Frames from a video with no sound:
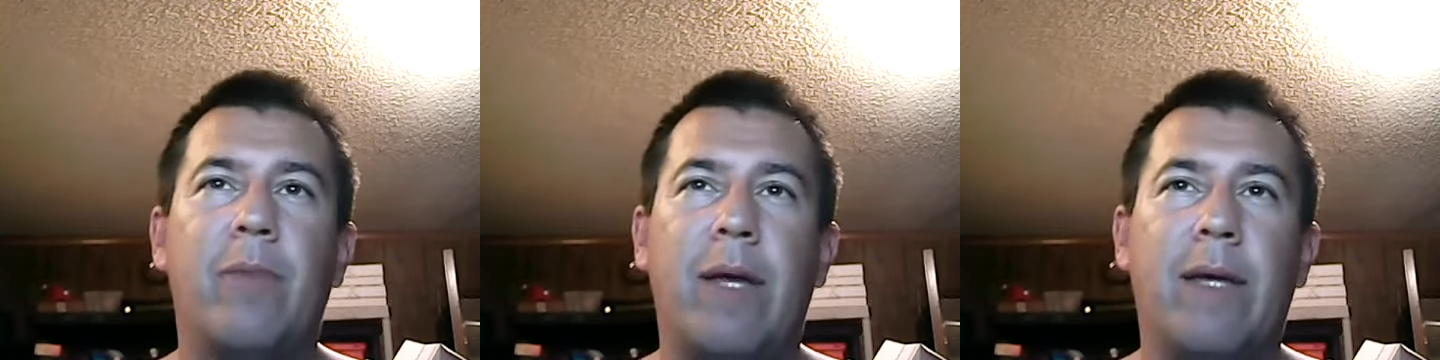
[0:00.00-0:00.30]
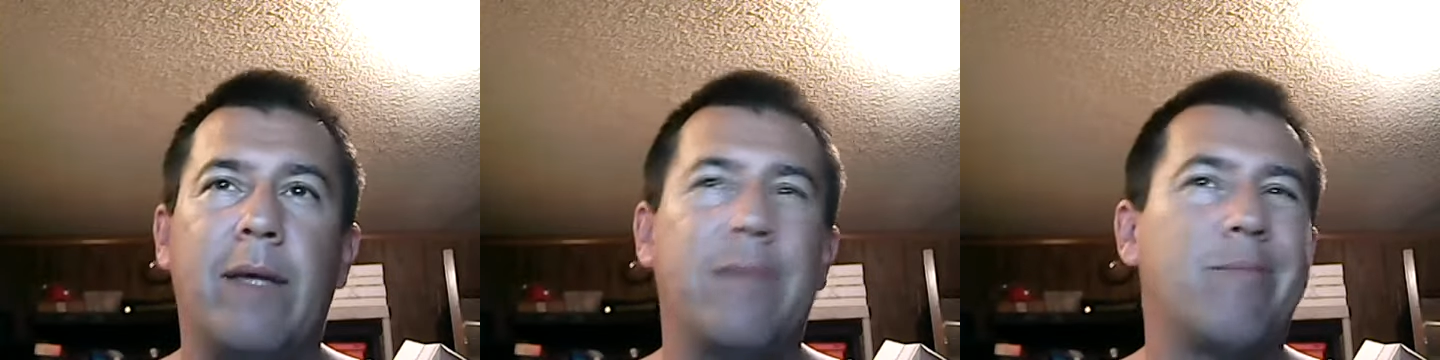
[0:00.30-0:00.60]

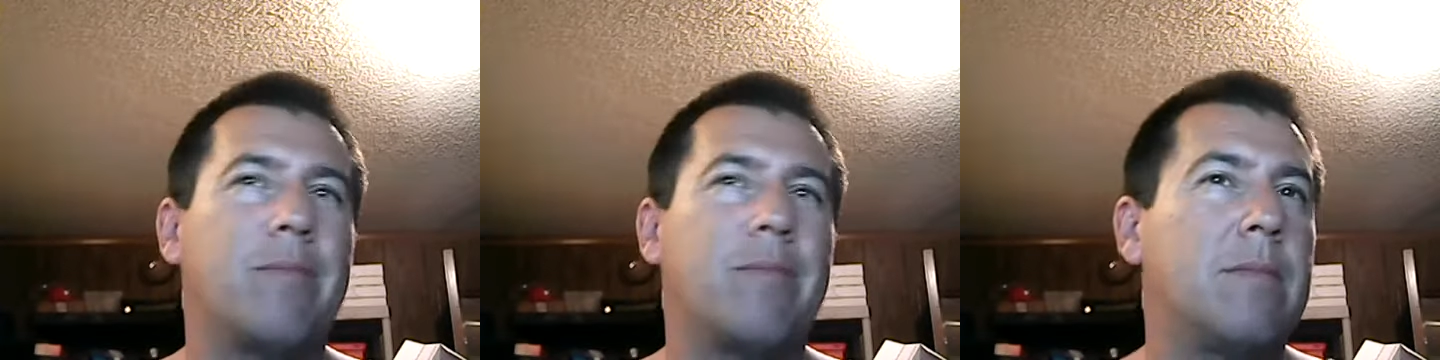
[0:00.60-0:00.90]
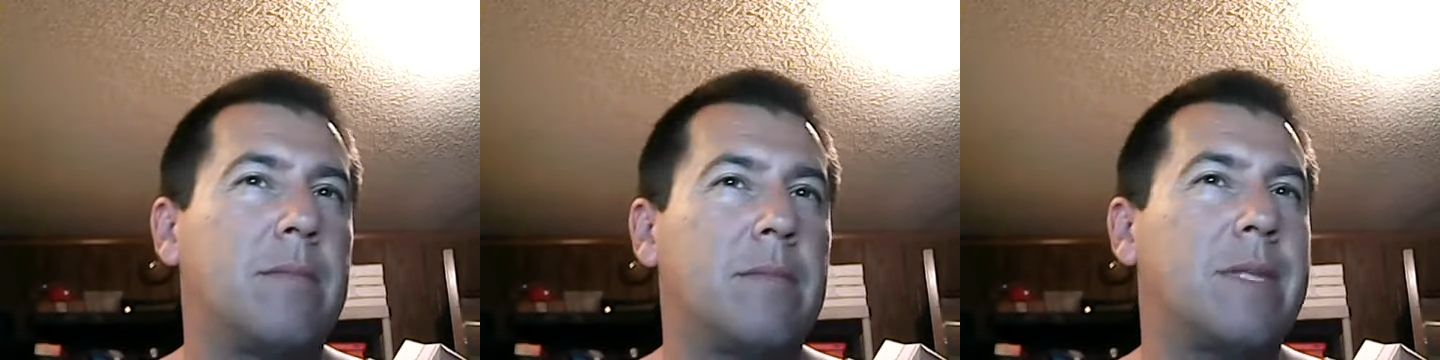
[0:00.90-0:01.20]
like
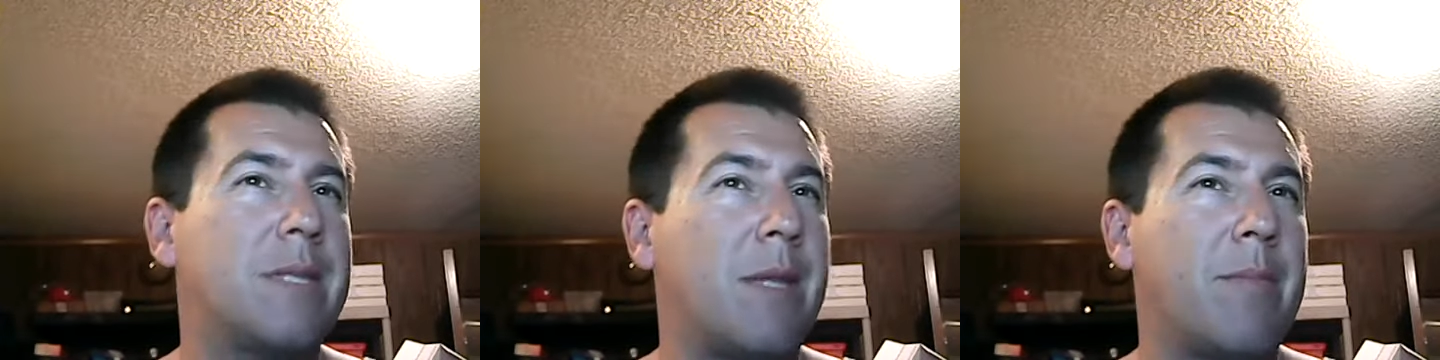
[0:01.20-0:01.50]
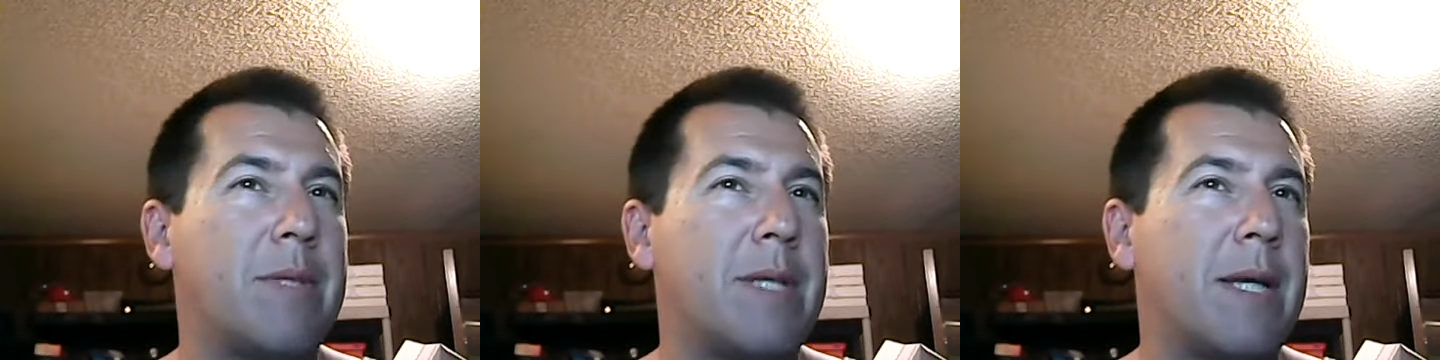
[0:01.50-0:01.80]

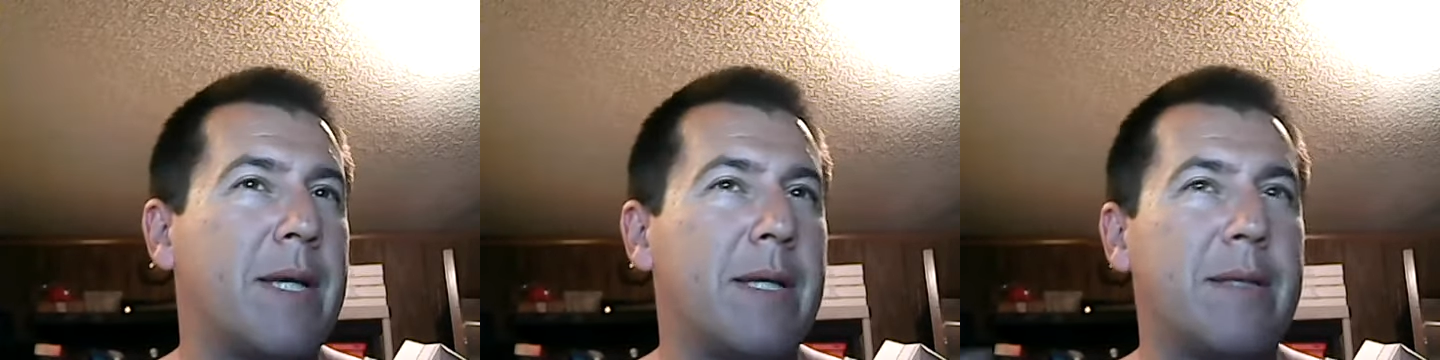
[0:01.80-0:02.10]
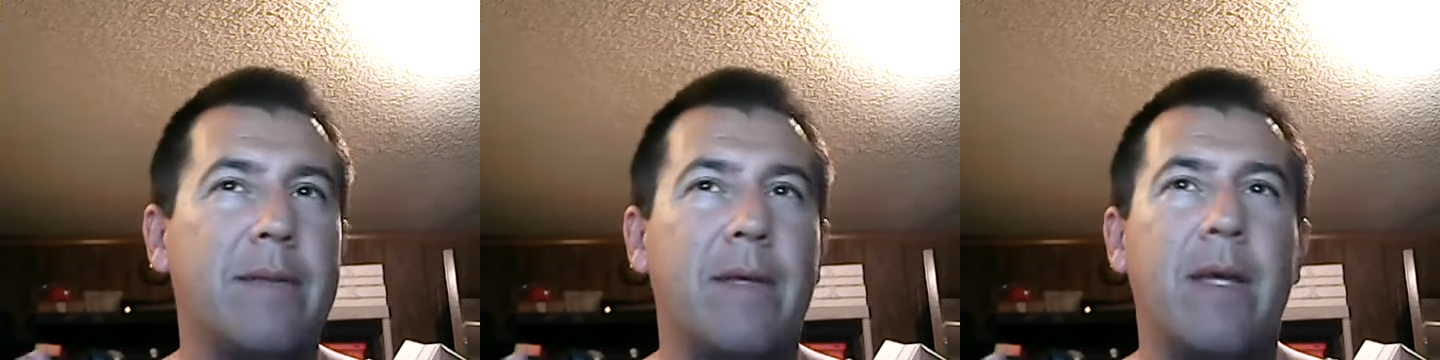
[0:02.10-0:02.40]
December
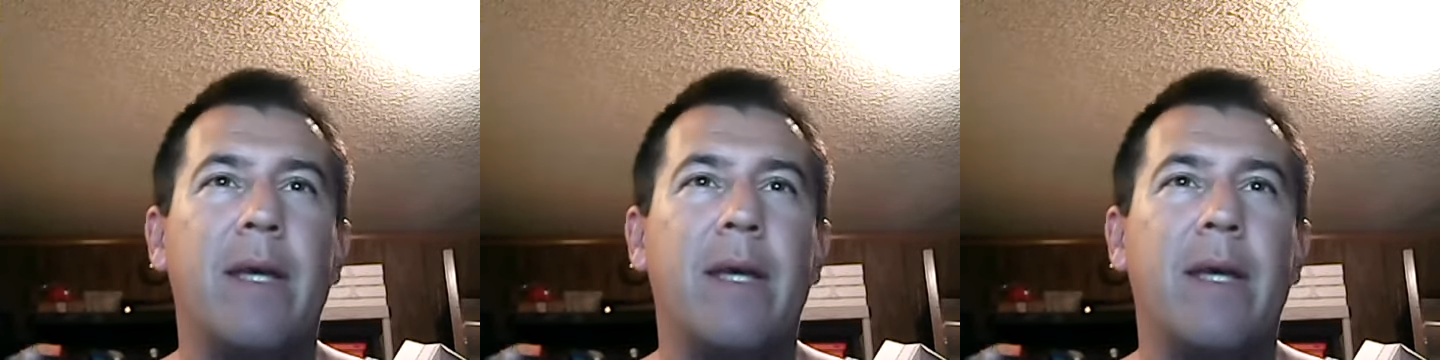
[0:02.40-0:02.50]
2nd.